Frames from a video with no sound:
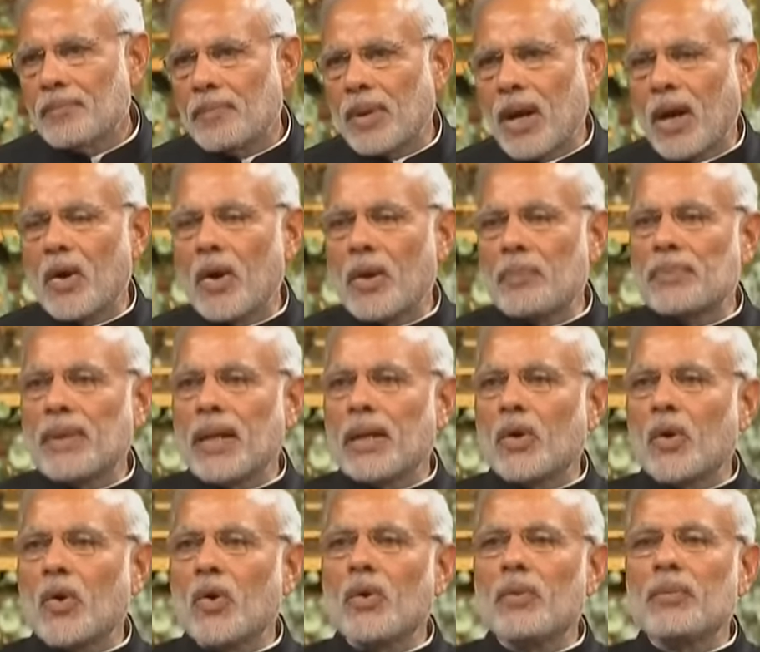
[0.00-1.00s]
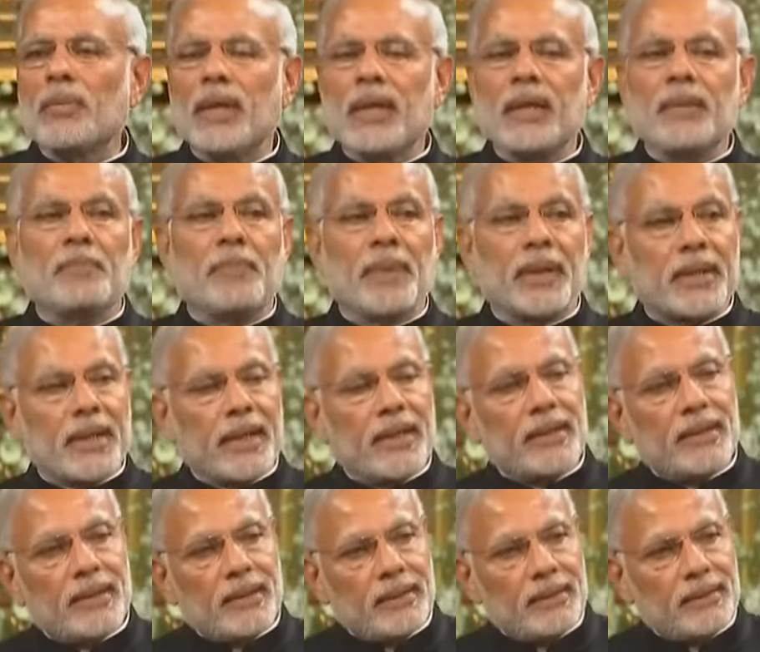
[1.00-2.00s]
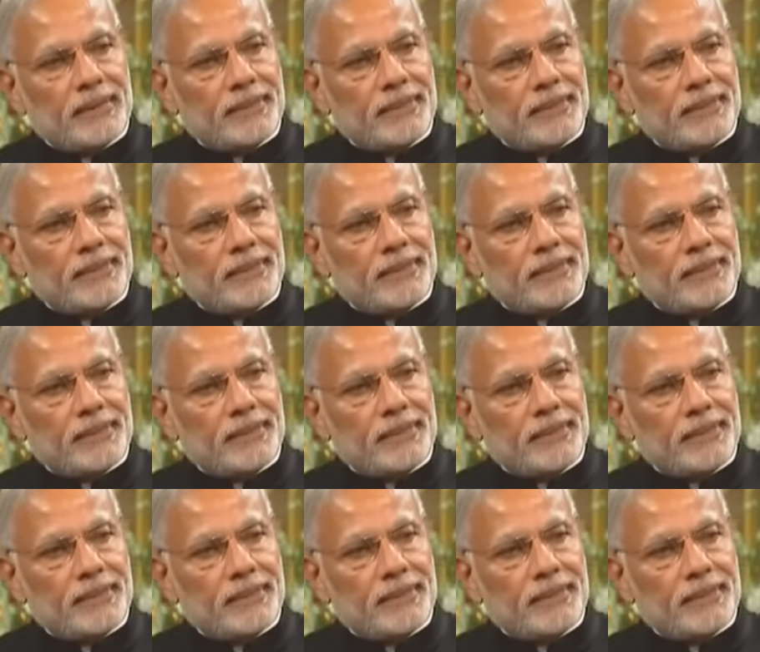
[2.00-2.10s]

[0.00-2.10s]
proud of their home in Britain.